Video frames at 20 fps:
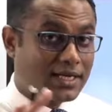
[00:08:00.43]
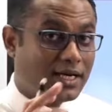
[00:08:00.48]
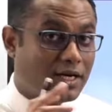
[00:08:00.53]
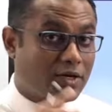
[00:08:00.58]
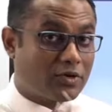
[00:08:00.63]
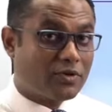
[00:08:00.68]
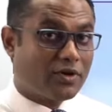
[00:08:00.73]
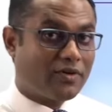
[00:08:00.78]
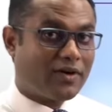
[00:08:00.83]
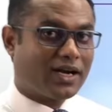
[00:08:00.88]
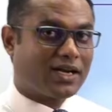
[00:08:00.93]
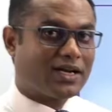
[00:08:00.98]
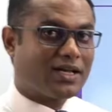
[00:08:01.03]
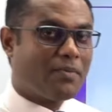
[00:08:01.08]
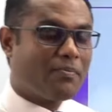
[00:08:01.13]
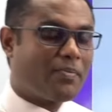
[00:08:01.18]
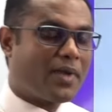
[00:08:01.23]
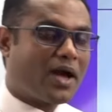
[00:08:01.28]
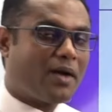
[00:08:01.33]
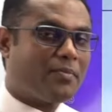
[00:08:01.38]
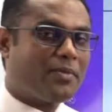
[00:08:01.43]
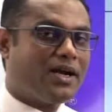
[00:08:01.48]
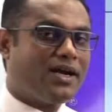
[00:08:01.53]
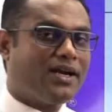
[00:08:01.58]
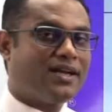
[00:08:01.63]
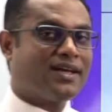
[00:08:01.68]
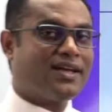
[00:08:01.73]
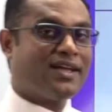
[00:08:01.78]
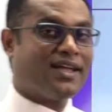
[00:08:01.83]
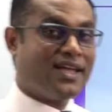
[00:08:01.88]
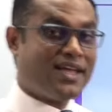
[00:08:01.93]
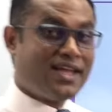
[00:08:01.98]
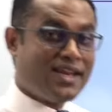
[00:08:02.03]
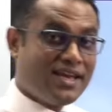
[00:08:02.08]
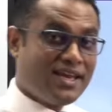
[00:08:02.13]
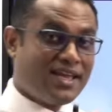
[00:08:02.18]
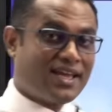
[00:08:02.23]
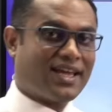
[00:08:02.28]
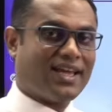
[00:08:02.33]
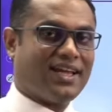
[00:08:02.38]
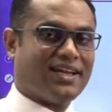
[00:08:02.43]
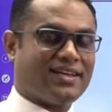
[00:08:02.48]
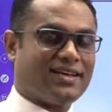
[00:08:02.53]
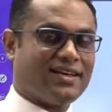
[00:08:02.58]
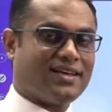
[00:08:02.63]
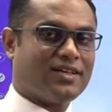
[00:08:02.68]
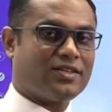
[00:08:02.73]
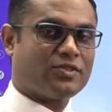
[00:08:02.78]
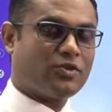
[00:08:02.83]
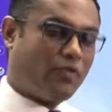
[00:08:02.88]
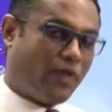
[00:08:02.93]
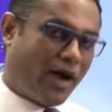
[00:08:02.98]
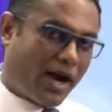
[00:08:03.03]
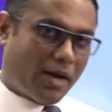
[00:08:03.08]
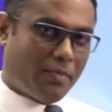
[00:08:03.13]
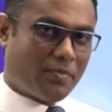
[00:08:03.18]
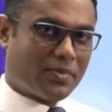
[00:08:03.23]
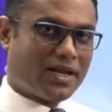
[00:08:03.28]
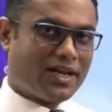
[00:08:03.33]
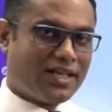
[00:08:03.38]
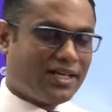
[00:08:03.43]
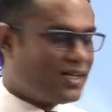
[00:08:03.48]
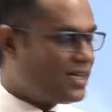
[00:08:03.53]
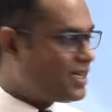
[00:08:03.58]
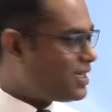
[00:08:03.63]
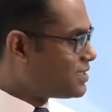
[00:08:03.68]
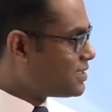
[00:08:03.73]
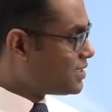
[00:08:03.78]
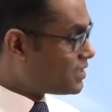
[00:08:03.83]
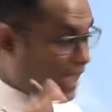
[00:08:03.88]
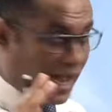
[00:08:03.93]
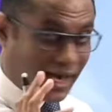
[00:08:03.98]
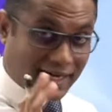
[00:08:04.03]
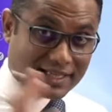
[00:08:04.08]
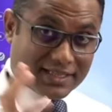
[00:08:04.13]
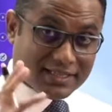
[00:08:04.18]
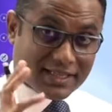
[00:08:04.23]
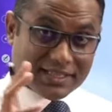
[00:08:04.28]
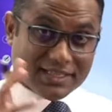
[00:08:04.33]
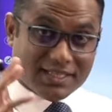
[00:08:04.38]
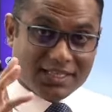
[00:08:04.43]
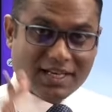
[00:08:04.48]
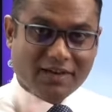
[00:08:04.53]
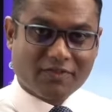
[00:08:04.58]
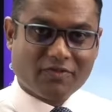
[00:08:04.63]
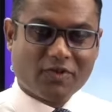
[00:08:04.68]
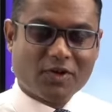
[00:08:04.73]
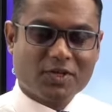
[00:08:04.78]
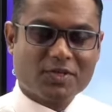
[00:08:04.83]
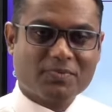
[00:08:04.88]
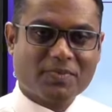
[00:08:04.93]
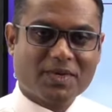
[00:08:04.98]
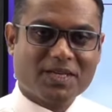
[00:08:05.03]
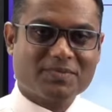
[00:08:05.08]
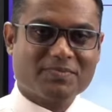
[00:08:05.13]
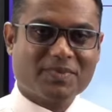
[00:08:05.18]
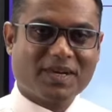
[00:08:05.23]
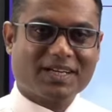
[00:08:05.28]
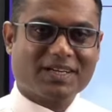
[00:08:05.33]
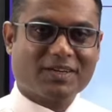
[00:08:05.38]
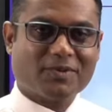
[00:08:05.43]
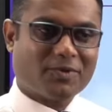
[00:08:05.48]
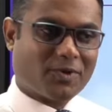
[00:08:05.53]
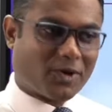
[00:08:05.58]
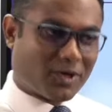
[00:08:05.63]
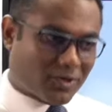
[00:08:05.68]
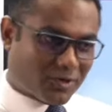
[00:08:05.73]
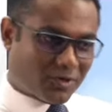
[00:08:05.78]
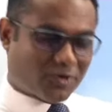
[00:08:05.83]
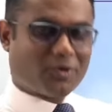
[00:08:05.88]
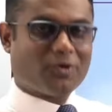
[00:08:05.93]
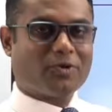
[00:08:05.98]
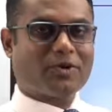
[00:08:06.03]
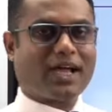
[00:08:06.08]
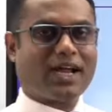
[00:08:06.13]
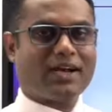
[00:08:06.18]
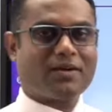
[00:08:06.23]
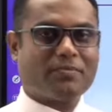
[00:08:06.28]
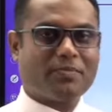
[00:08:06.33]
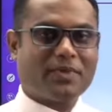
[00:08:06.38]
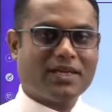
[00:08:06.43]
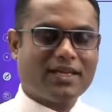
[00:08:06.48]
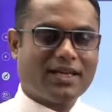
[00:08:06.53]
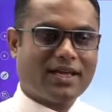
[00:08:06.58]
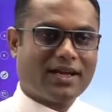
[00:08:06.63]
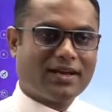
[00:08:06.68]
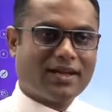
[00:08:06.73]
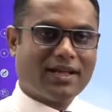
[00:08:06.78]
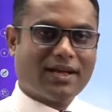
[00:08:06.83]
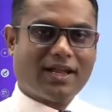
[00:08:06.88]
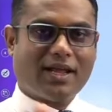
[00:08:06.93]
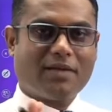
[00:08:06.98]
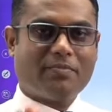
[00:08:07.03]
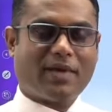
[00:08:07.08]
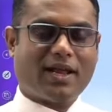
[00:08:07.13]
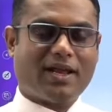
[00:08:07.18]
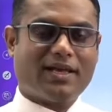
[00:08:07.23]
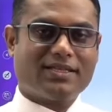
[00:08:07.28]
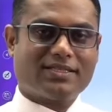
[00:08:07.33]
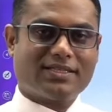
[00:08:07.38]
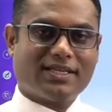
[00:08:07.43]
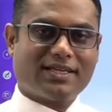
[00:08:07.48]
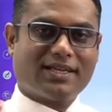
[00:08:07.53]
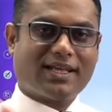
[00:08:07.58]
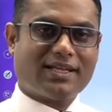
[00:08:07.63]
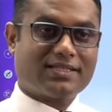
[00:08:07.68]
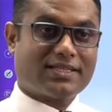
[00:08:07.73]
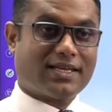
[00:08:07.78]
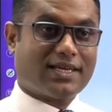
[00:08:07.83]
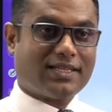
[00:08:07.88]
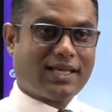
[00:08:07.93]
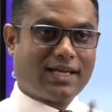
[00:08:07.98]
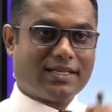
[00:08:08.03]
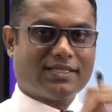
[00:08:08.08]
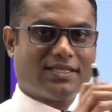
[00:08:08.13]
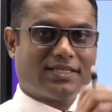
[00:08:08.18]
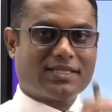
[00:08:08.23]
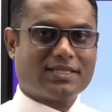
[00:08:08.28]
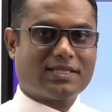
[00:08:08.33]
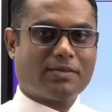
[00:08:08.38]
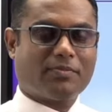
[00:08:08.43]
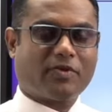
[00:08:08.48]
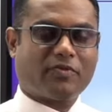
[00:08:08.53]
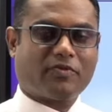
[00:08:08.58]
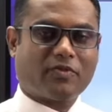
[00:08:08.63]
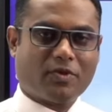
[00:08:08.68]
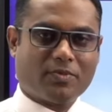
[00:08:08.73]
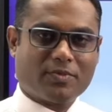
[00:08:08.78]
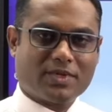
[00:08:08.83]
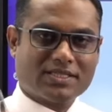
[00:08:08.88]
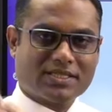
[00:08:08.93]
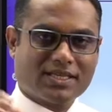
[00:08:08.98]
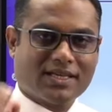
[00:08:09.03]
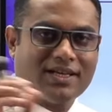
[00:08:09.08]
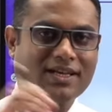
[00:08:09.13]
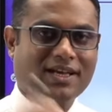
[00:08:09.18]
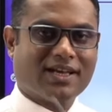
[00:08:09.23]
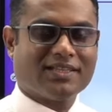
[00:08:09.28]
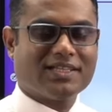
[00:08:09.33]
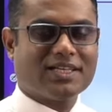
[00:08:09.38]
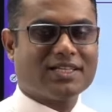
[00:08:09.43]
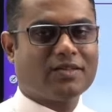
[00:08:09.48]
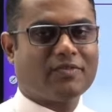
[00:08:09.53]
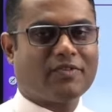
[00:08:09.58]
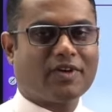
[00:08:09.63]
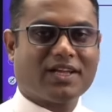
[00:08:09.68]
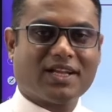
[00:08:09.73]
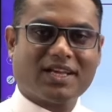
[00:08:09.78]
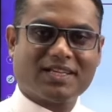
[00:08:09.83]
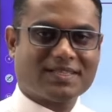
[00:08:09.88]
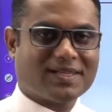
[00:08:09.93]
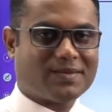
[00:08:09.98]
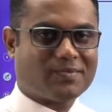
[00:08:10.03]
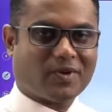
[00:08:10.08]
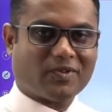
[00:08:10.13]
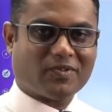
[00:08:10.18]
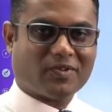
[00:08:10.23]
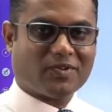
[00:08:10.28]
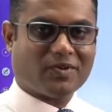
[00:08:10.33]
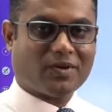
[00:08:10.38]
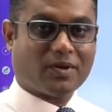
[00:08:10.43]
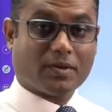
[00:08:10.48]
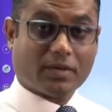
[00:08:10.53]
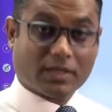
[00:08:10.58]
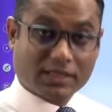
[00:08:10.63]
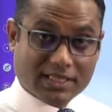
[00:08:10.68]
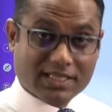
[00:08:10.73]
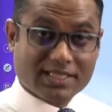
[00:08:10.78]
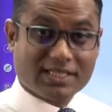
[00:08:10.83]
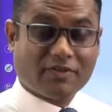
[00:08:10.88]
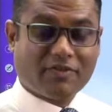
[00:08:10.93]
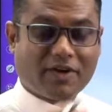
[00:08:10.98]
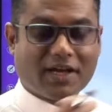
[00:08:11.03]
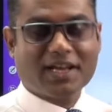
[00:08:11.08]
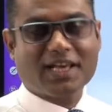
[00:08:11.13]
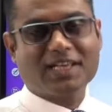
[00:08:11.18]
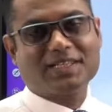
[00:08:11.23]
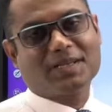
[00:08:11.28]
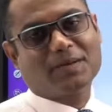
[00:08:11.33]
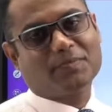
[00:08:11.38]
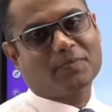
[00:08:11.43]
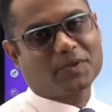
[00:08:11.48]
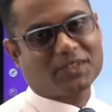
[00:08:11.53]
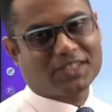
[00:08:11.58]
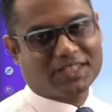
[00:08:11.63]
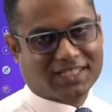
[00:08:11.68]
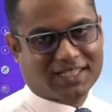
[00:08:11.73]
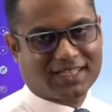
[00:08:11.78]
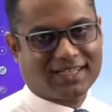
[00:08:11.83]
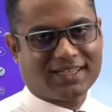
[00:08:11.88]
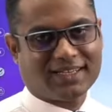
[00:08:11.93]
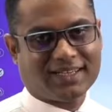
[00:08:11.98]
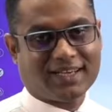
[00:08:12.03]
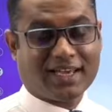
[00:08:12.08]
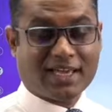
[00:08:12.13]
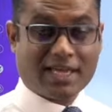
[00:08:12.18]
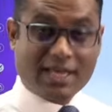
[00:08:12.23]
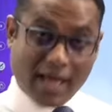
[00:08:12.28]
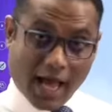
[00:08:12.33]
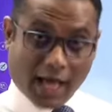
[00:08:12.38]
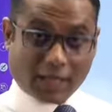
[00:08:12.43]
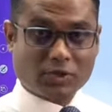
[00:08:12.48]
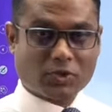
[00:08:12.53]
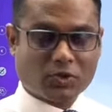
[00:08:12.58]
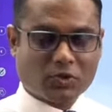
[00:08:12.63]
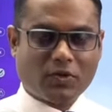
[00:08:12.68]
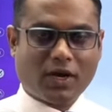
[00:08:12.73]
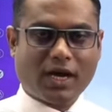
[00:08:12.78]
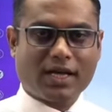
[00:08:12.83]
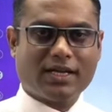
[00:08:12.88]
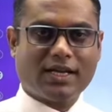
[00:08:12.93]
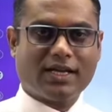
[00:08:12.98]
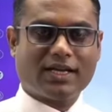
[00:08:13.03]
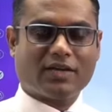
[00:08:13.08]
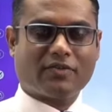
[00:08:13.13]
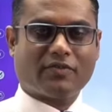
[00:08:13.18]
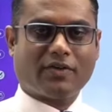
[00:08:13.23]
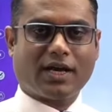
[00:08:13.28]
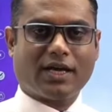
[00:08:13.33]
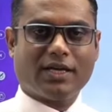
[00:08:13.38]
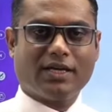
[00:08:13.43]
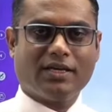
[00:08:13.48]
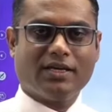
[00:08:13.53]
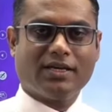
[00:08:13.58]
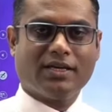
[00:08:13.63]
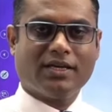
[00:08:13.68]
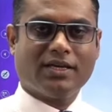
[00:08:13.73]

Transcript: trigger to a what? Impairment indicator. So what I'm telling is that is the CFO's perspective, not to look at P&L and balance sheet and say that this is the performance, this is the financial performance, this is the financial position. He has to identify